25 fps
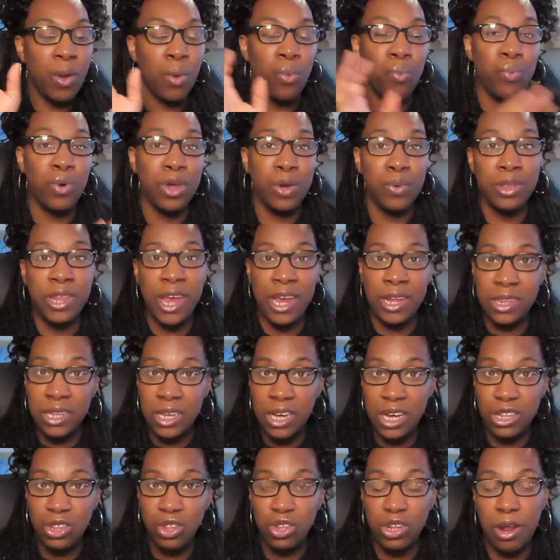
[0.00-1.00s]
They
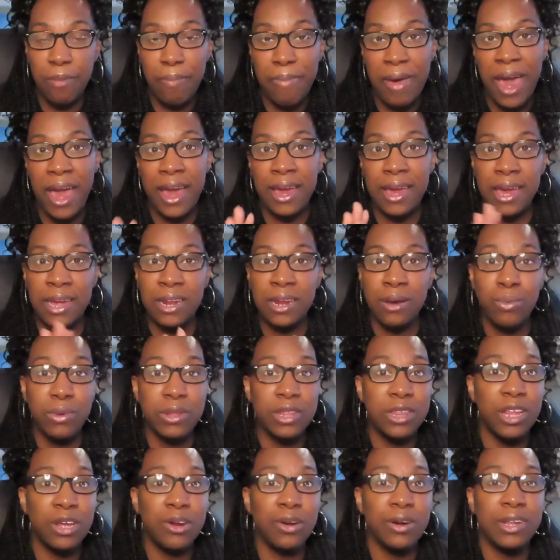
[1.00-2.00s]
took us to the back and it
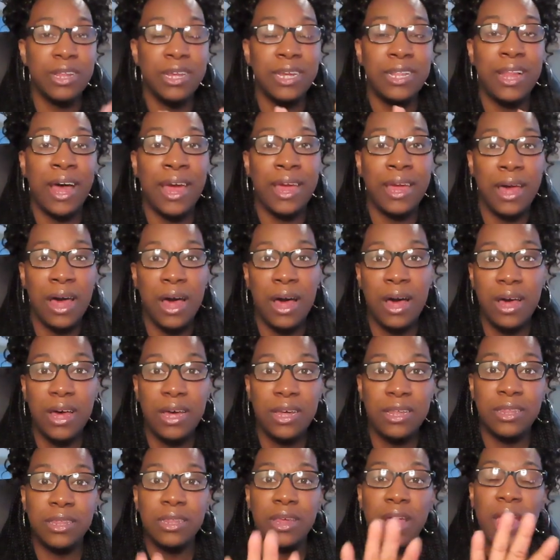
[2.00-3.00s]
was literally like
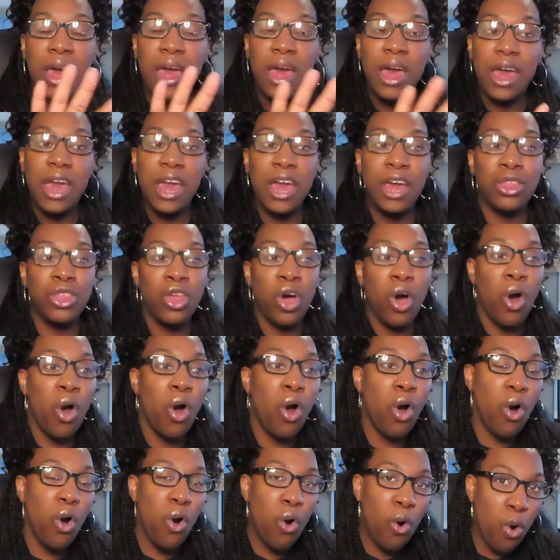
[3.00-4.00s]
us and the
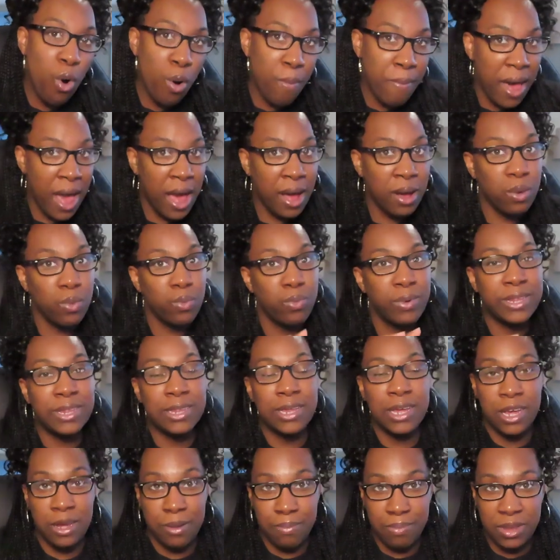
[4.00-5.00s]
whole back was
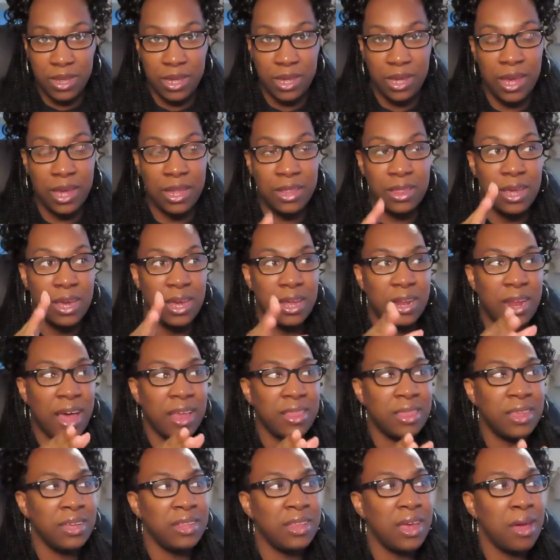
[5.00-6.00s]
empty. And then I
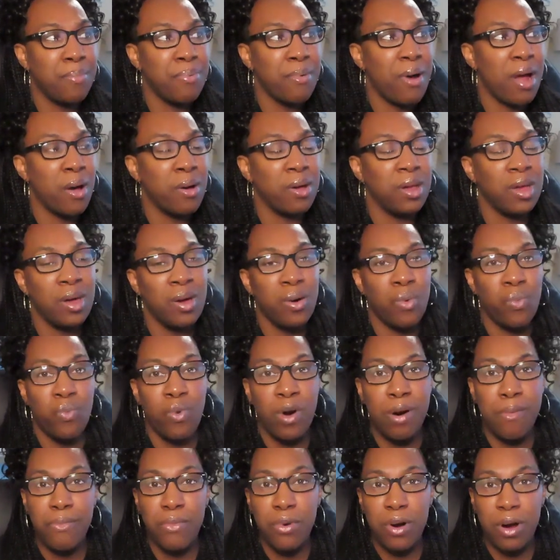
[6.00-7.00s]
think they brought in
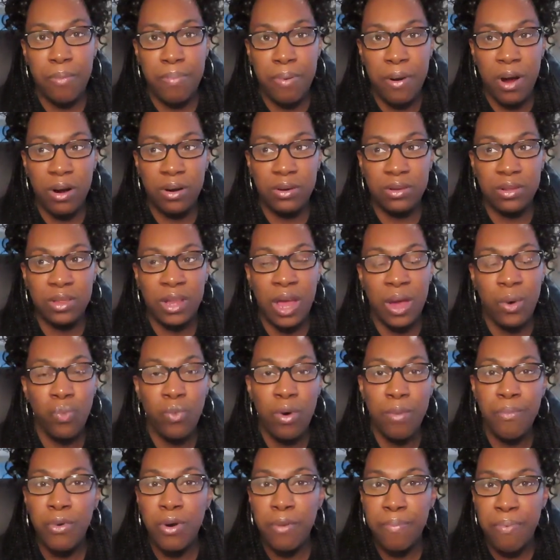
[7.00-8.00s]
one more party
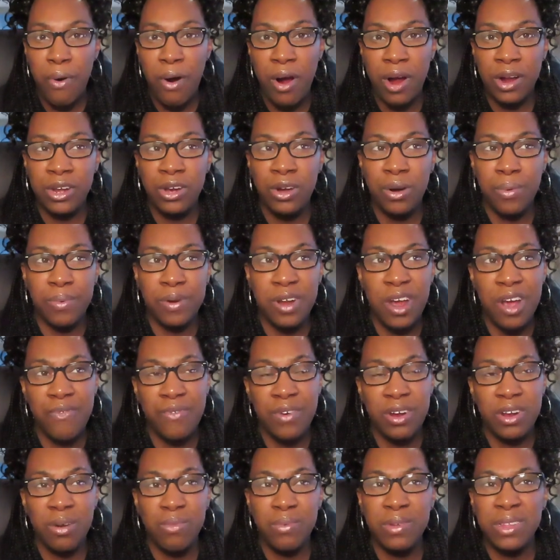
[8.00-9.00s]
or
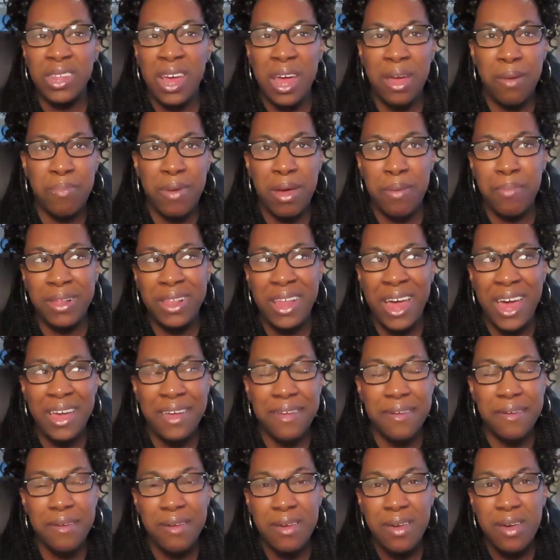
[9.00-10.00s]
whatever. And it was like maybe
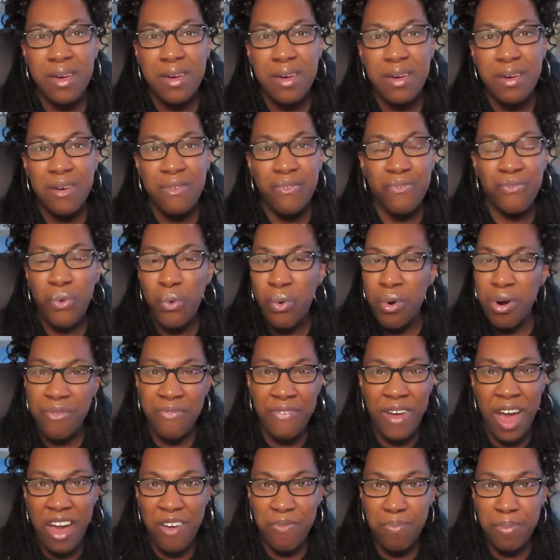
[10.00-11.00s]
like four or
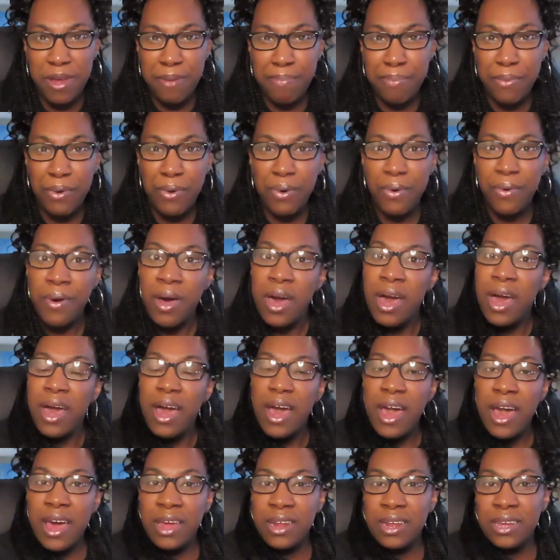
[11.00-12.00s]
five people
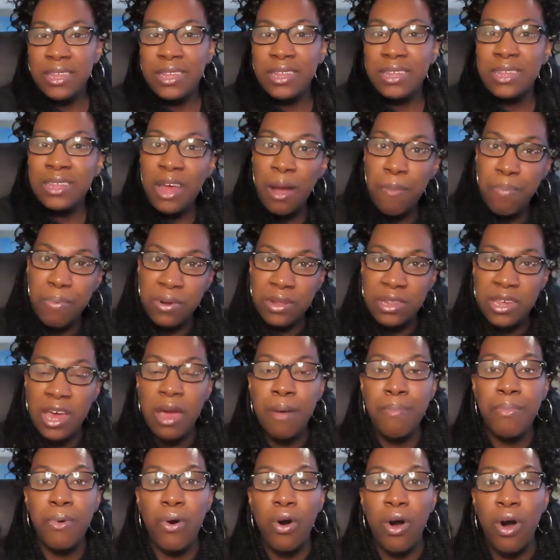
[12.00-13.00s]
at a separate
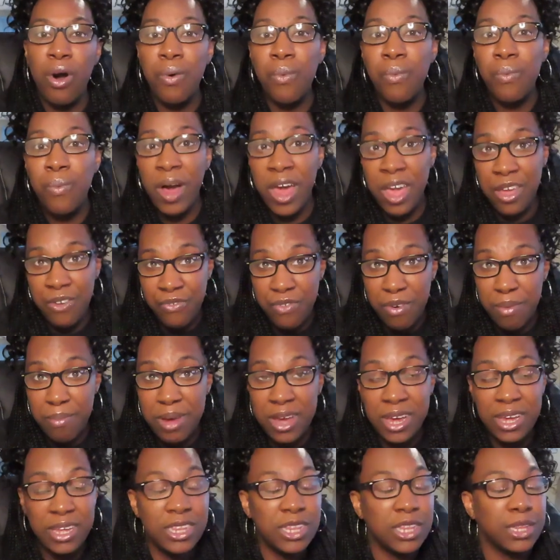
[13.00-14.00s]
table away from
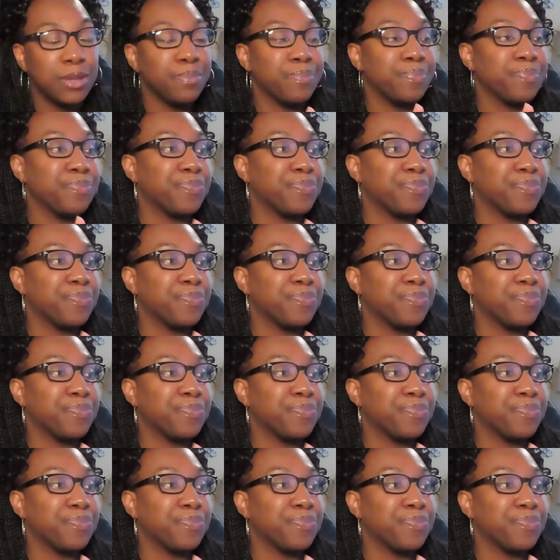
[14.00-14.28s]
us.